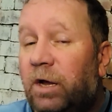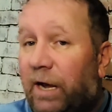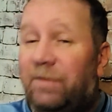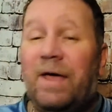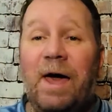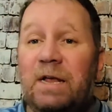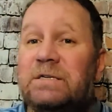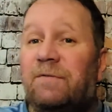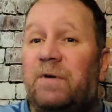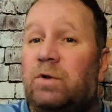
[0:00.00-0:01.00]
And that
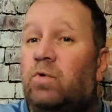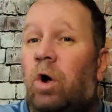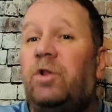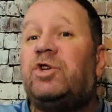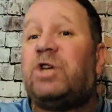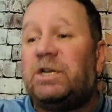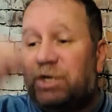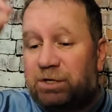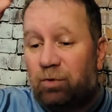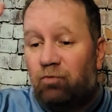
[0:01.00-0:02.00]
is if we do all the
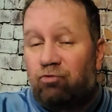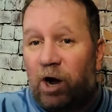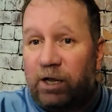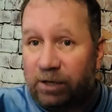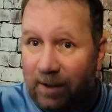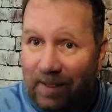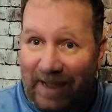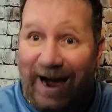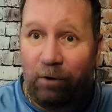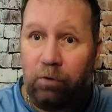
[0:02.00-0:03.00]
changes right
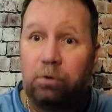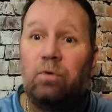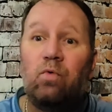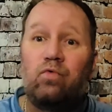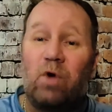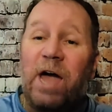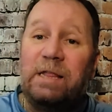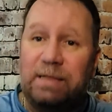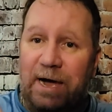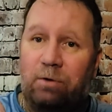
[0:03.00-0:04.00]
now.
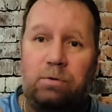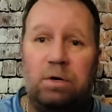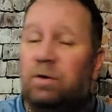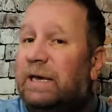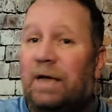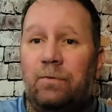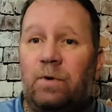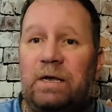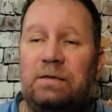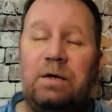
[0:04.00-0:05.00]
Right now. You can't
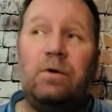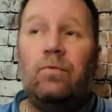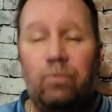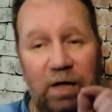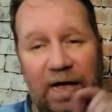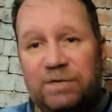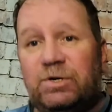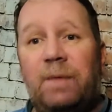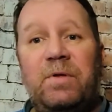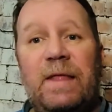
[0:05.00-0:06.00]
wait. It has
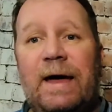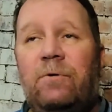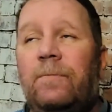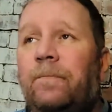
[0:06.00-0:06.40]
to happen now.